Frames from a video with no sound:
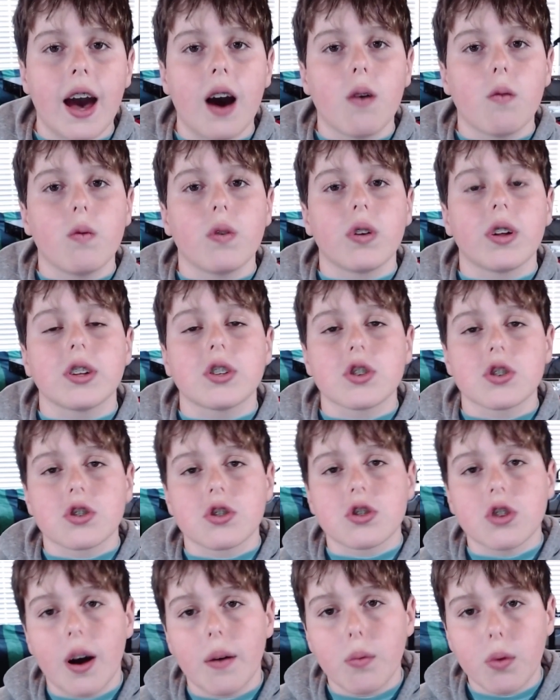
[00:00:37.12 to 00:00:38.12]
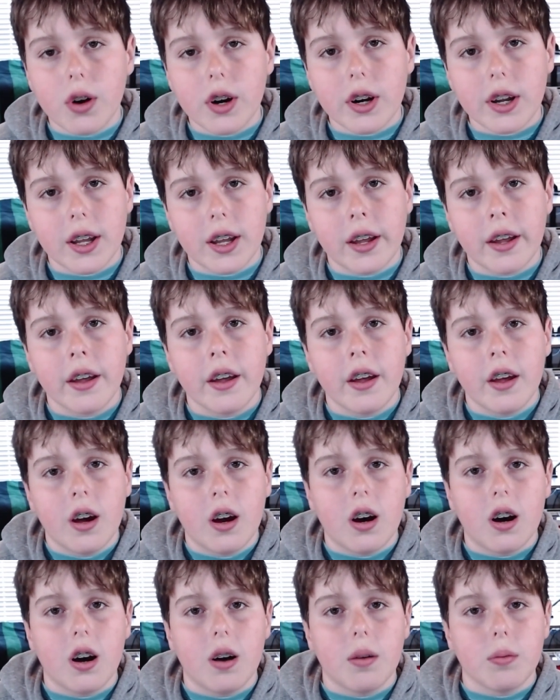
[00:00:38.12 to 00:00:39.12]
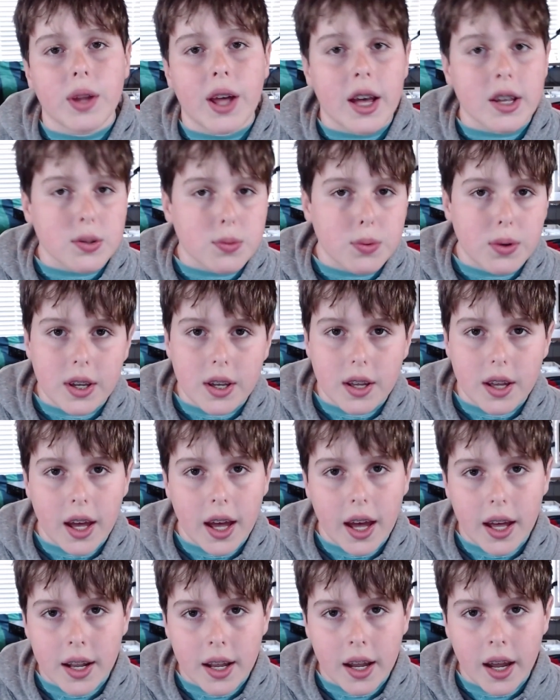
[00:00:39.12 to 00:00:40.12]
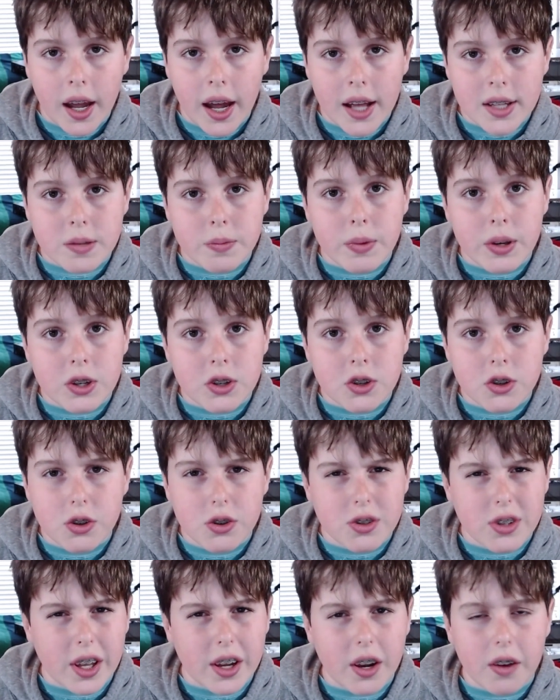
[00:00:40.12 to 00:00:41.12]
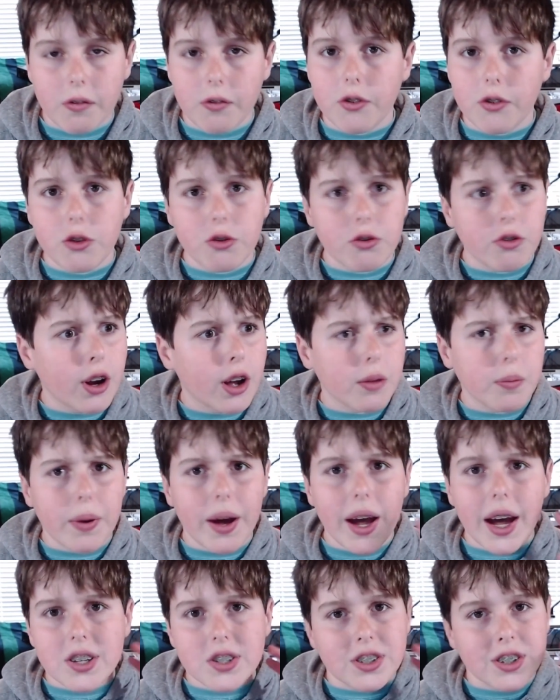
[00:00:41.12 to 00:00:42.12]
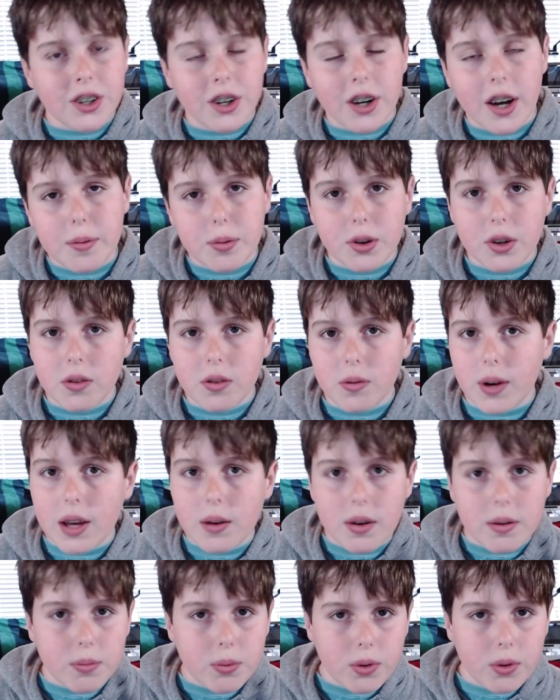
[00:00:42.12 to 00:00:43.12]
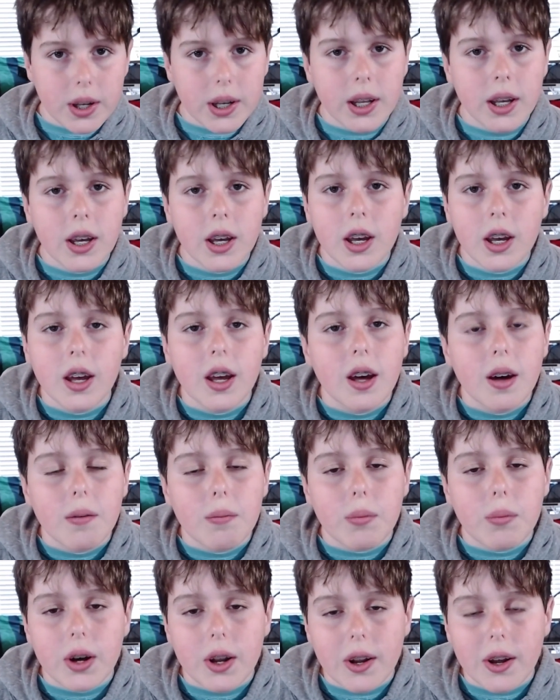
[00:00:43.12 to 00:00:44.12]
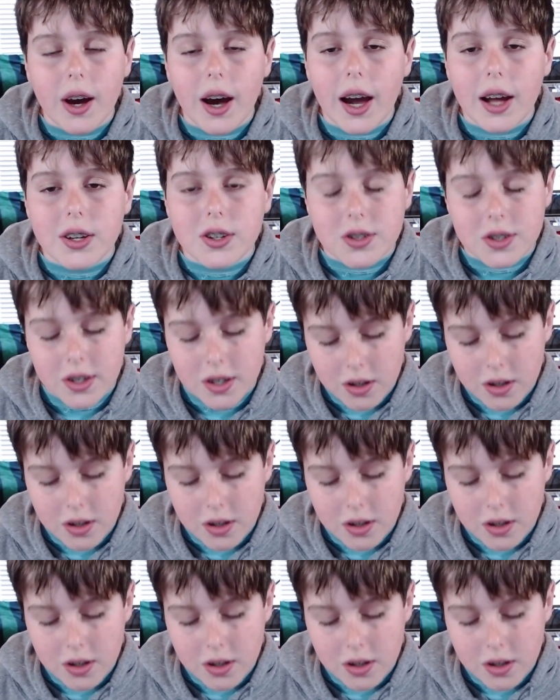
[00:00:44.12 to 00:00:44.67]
Well, it just stopped working last week. It had some issues, like, throughout the past year. I put it away at one point, but I just needed